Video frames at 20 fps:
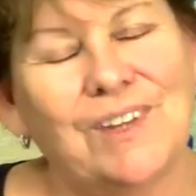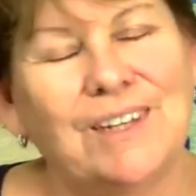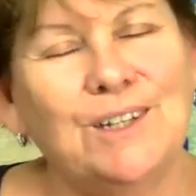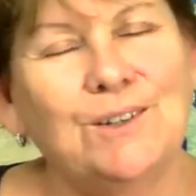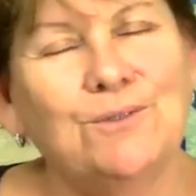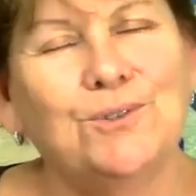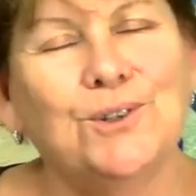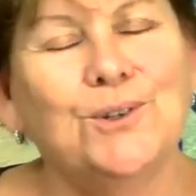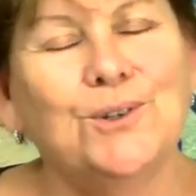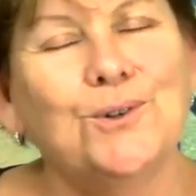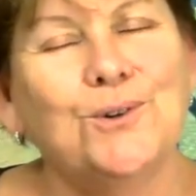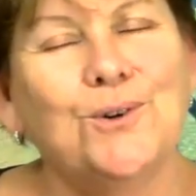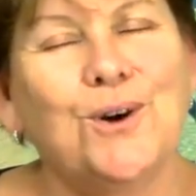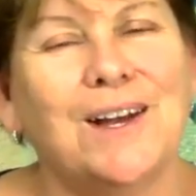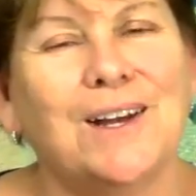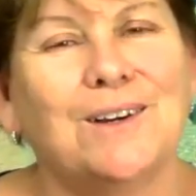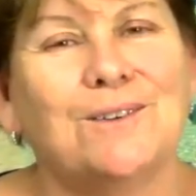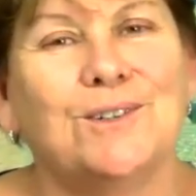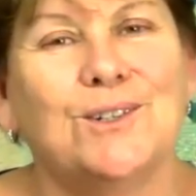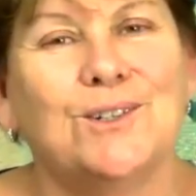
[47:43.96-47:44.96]
If you
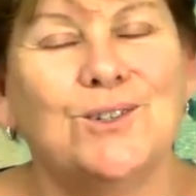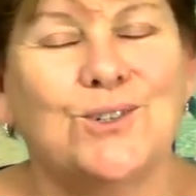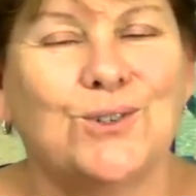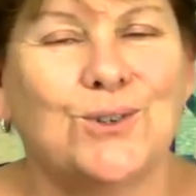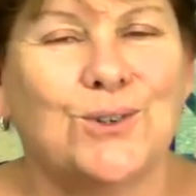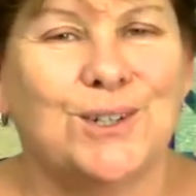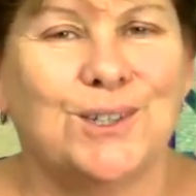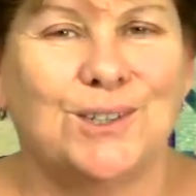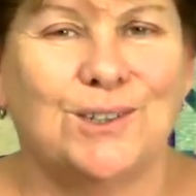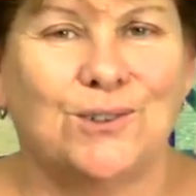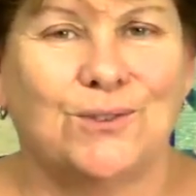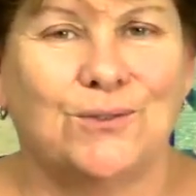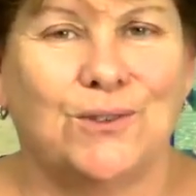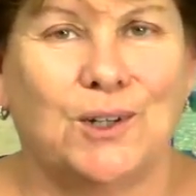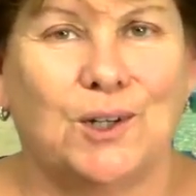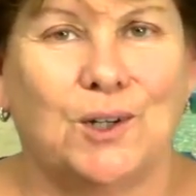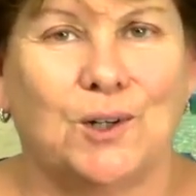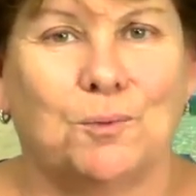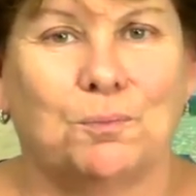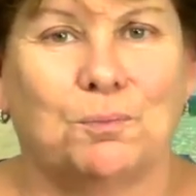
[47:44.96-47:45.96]
have enjoyed this
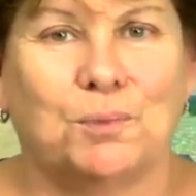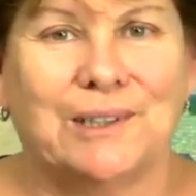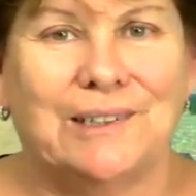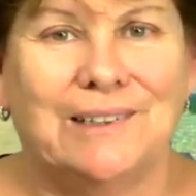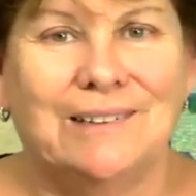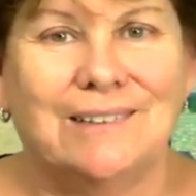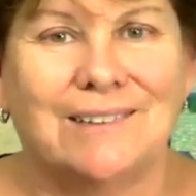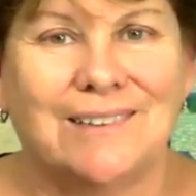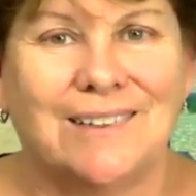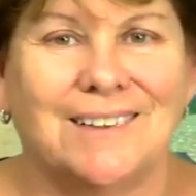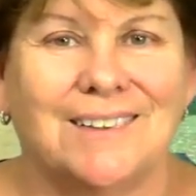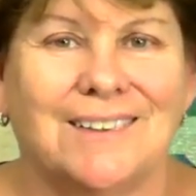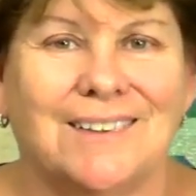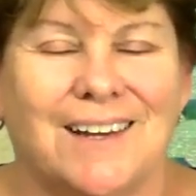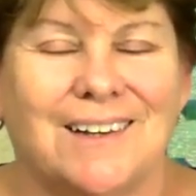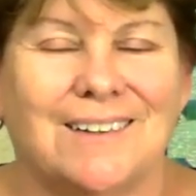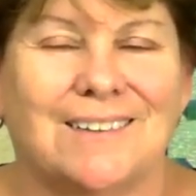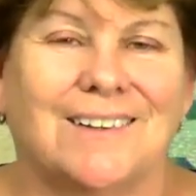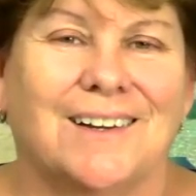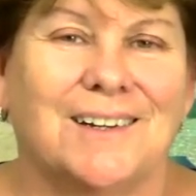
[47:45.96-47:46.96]
video, please hit
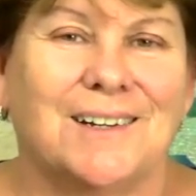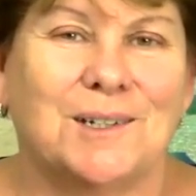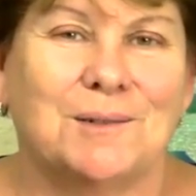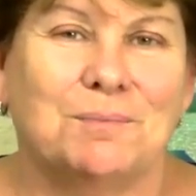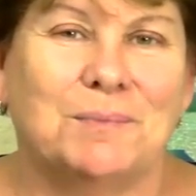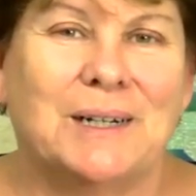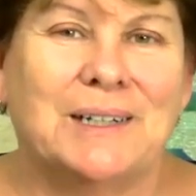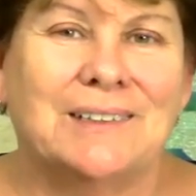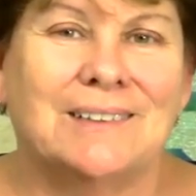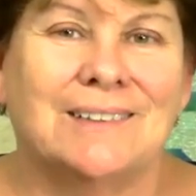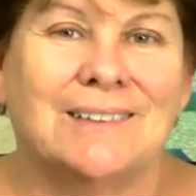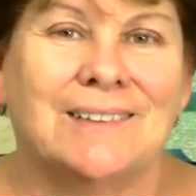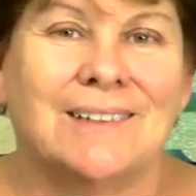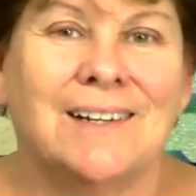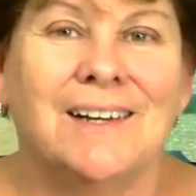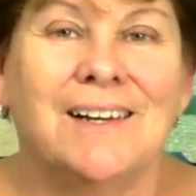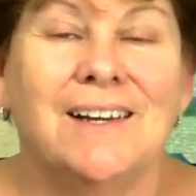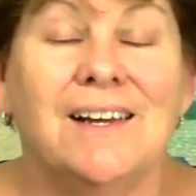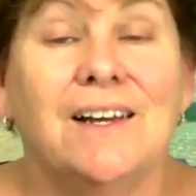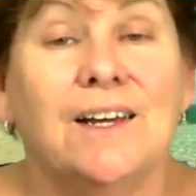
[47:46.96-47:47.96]
that like button.
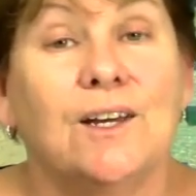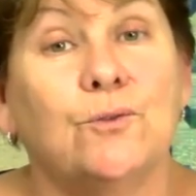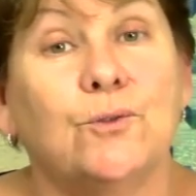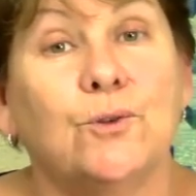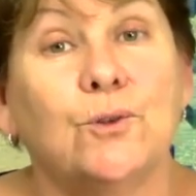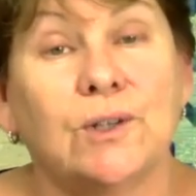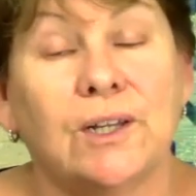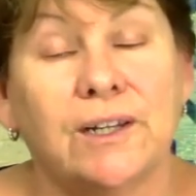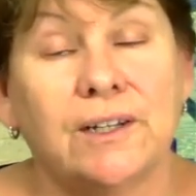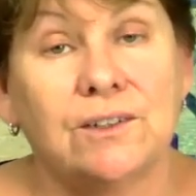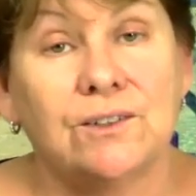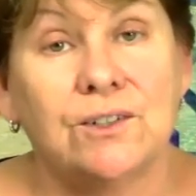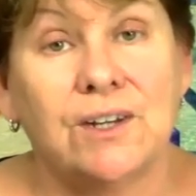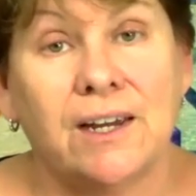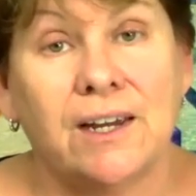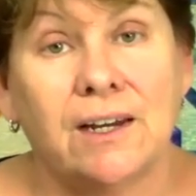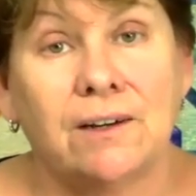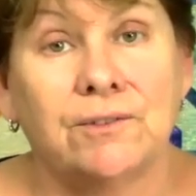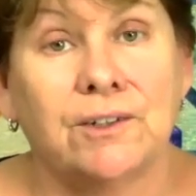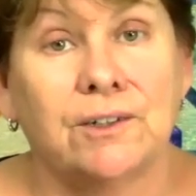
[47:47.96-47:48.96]
If you'd like to
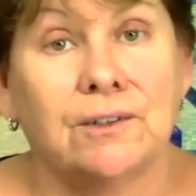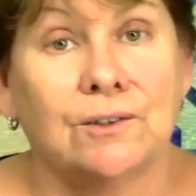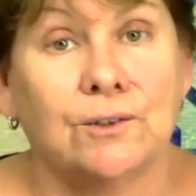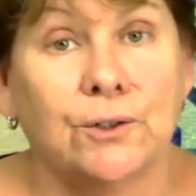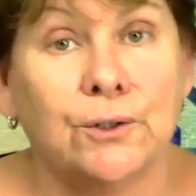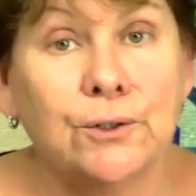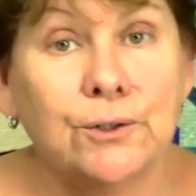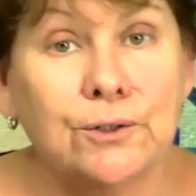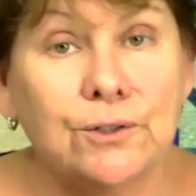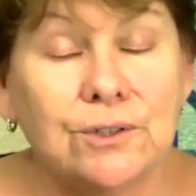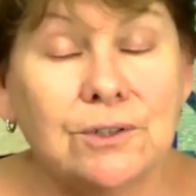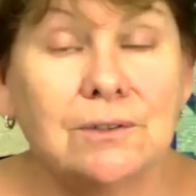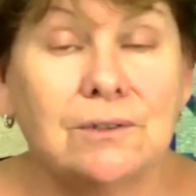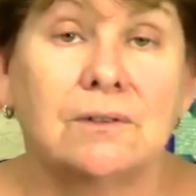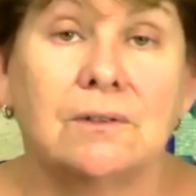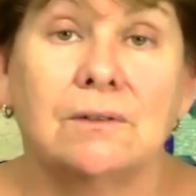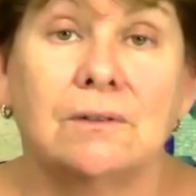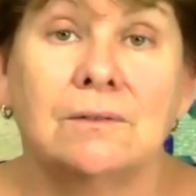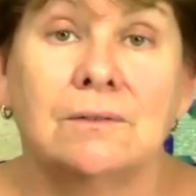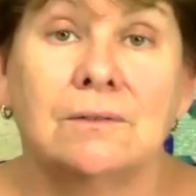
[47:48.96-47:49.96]
have an alert
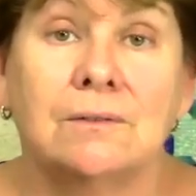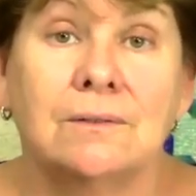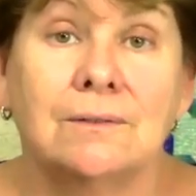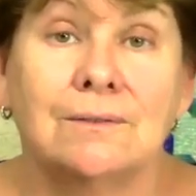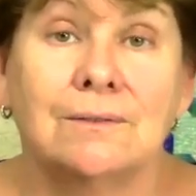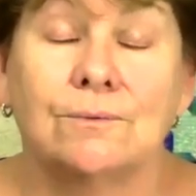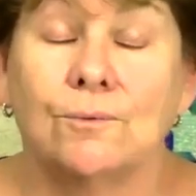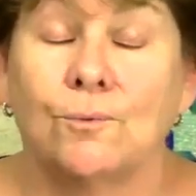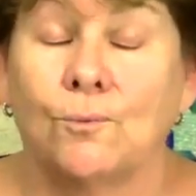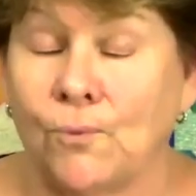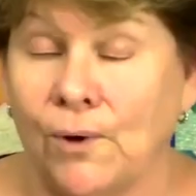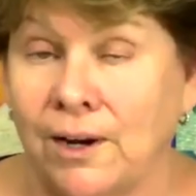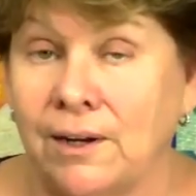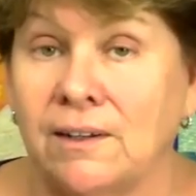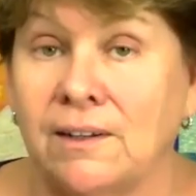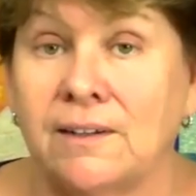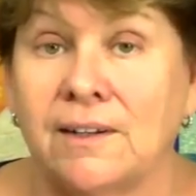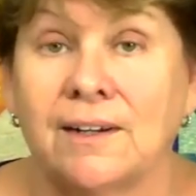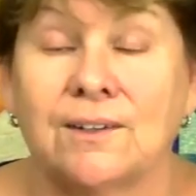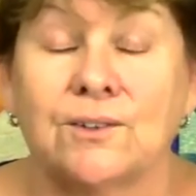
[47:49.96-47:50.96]

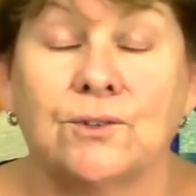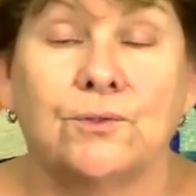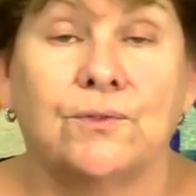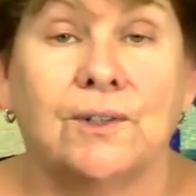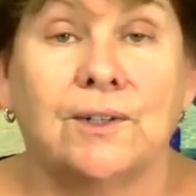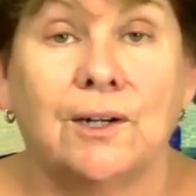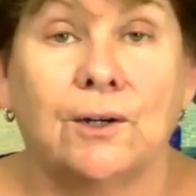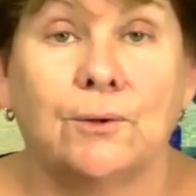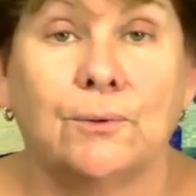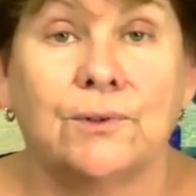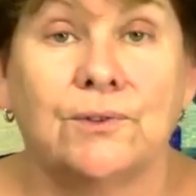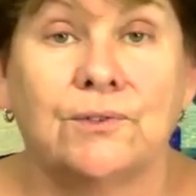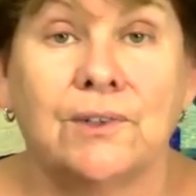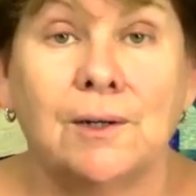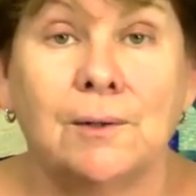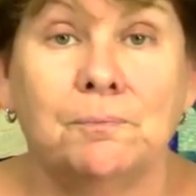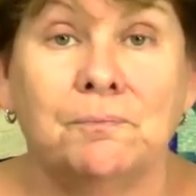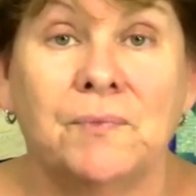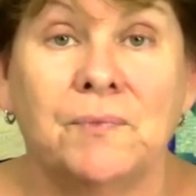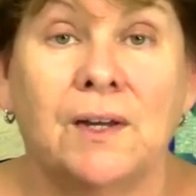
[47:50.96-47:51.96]
when the next video is
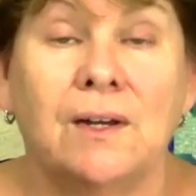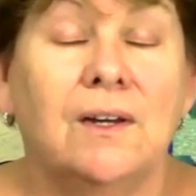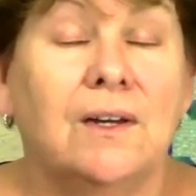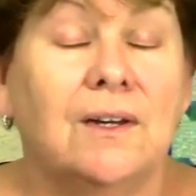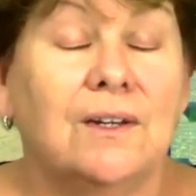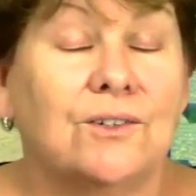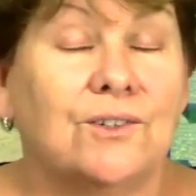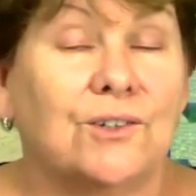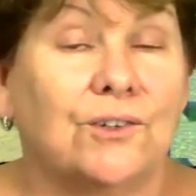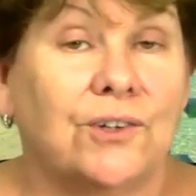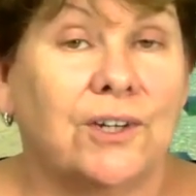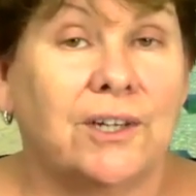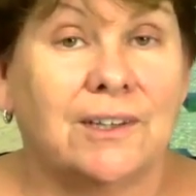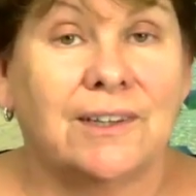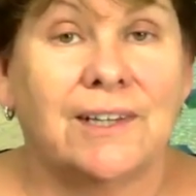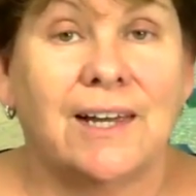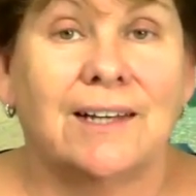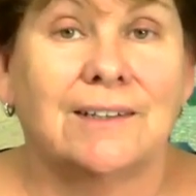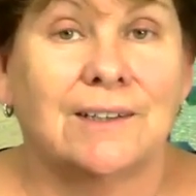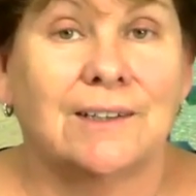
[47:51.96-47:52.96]
up, just
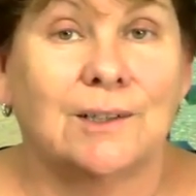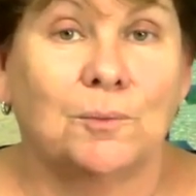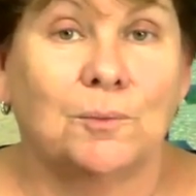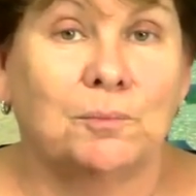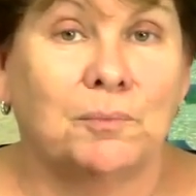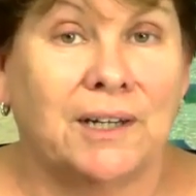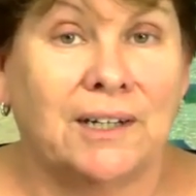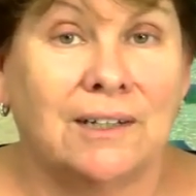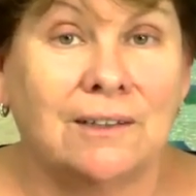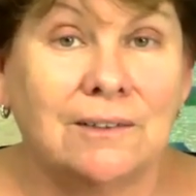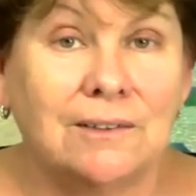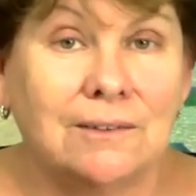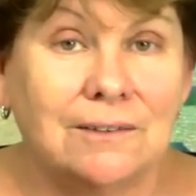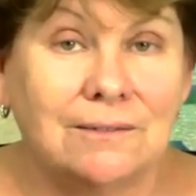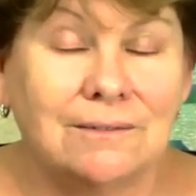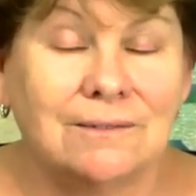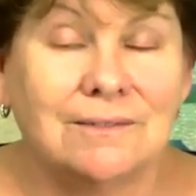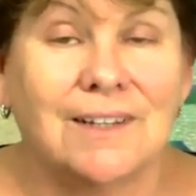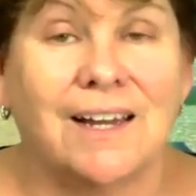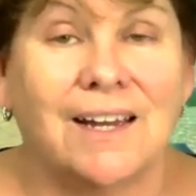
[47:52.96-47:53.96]
hit that little bell
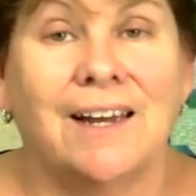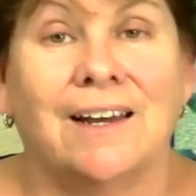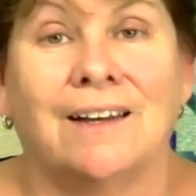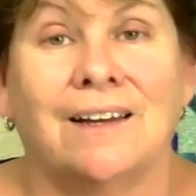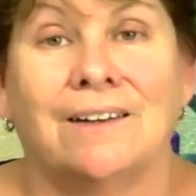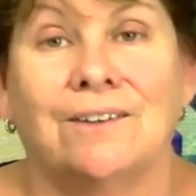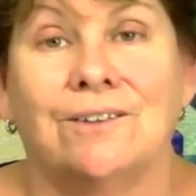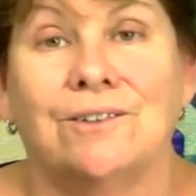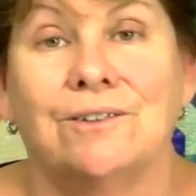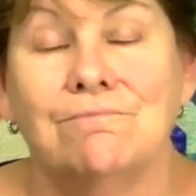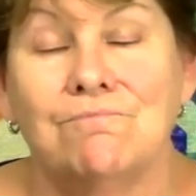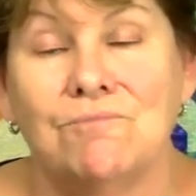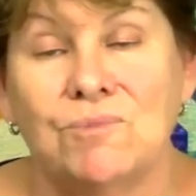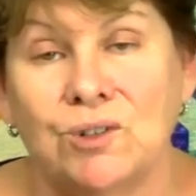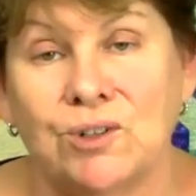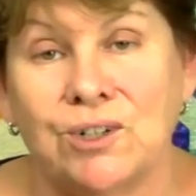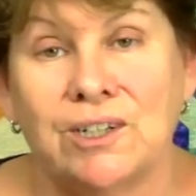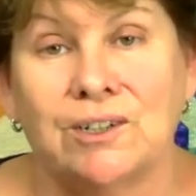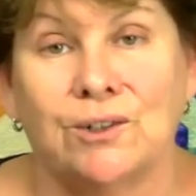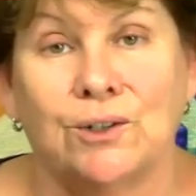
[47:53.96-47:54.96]
and
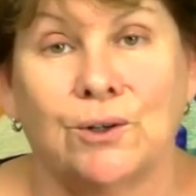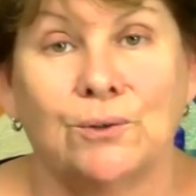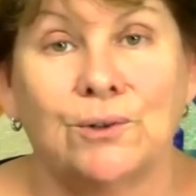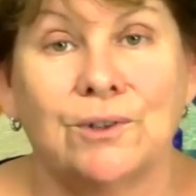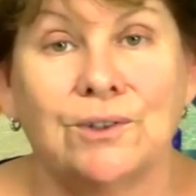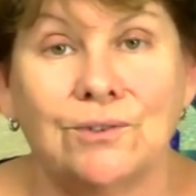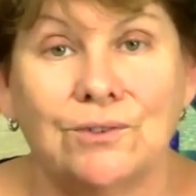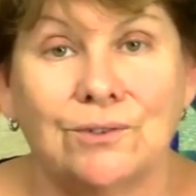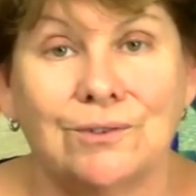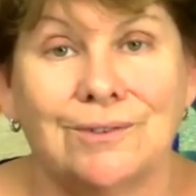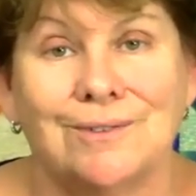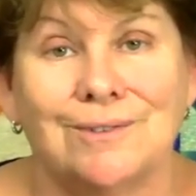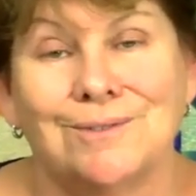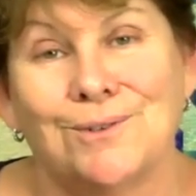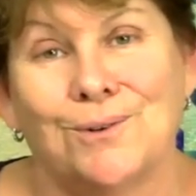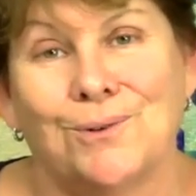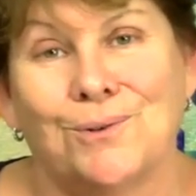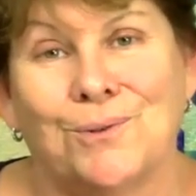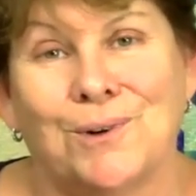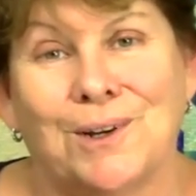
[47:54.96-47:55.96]
you'll get a notice
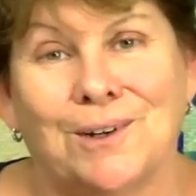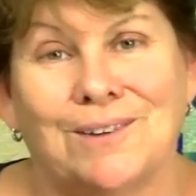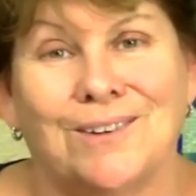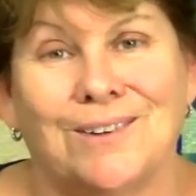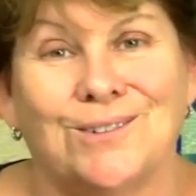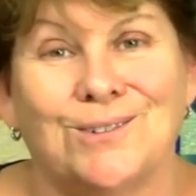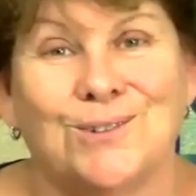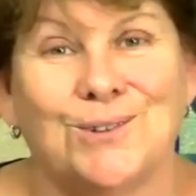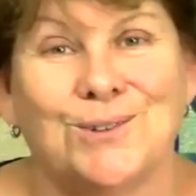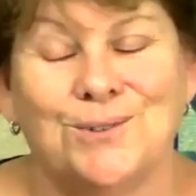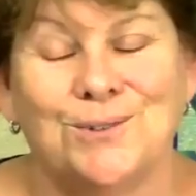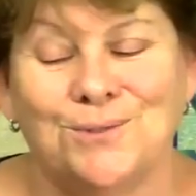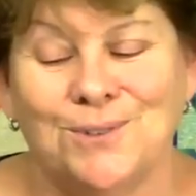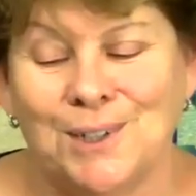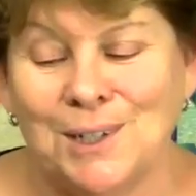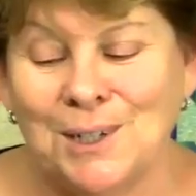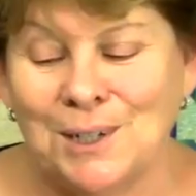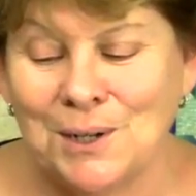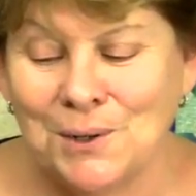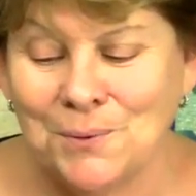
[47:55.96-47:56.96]
when there's a new
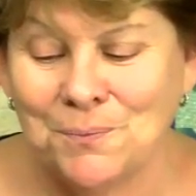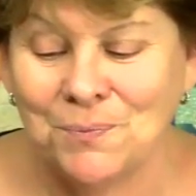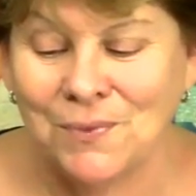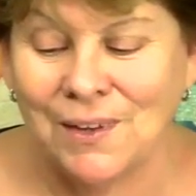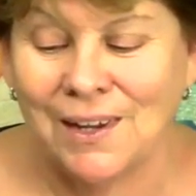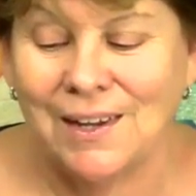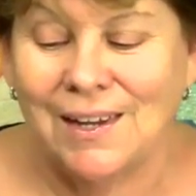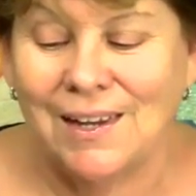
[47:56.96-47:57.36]
video.